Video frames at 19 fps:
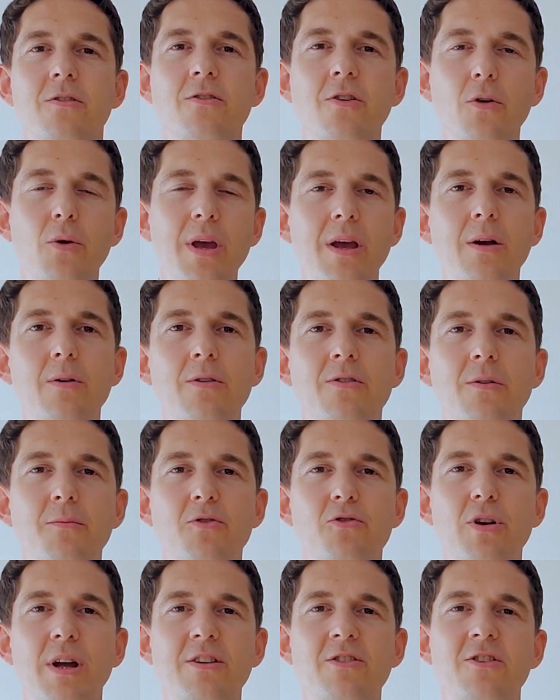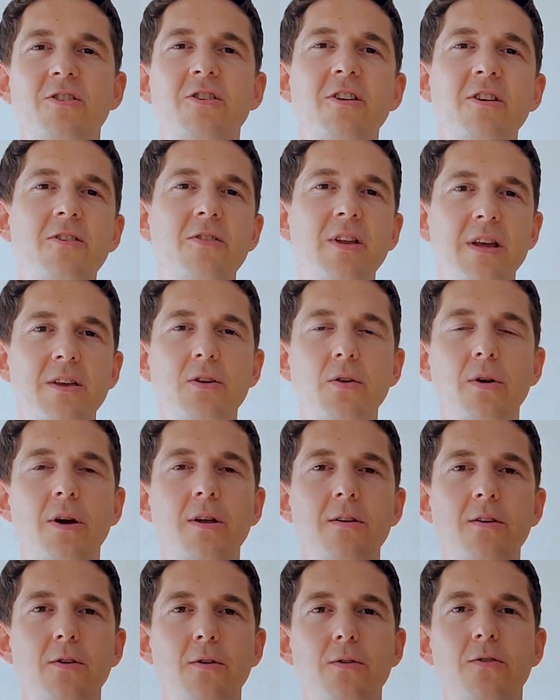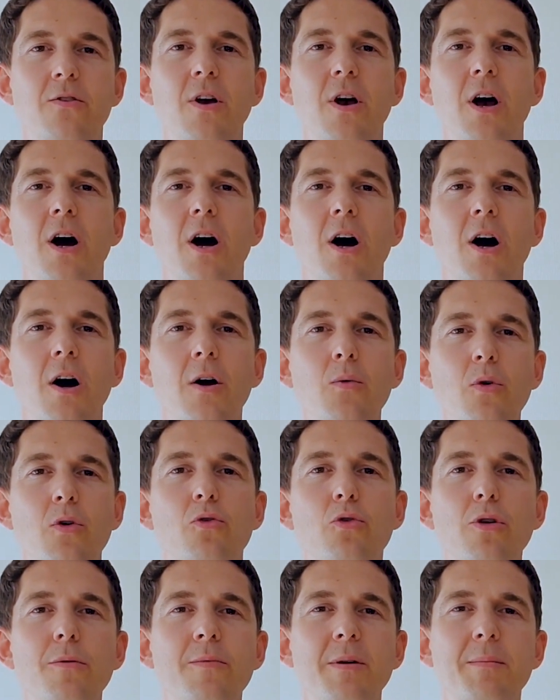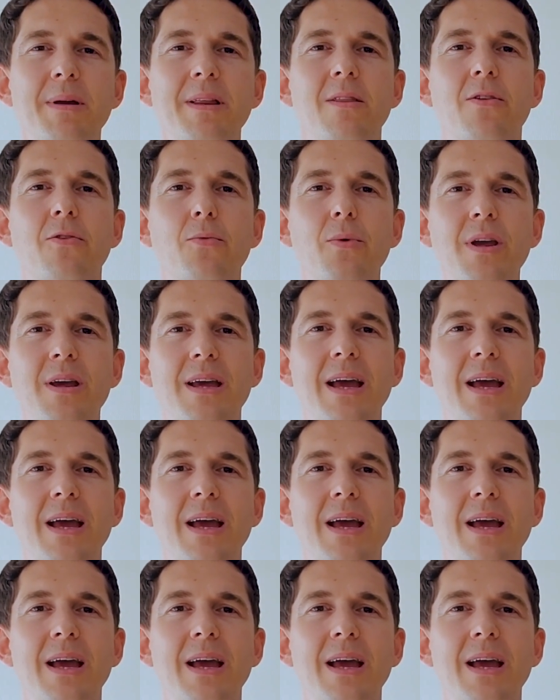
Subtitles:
So here are some strategies that you can use. I will group them in 3